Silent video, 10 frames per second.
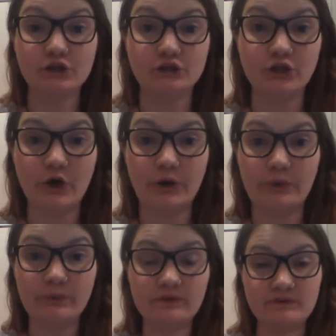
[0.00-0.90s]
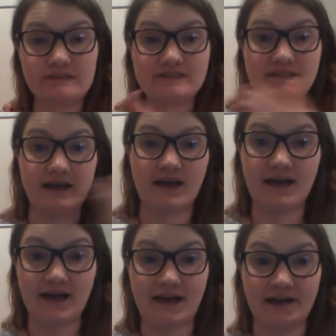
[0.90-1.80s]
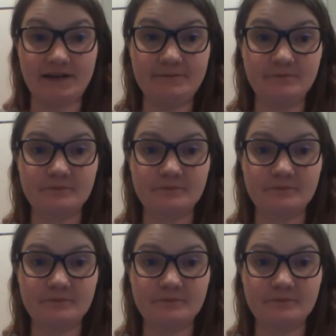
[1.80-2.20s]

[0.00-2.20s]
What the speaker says: low to high,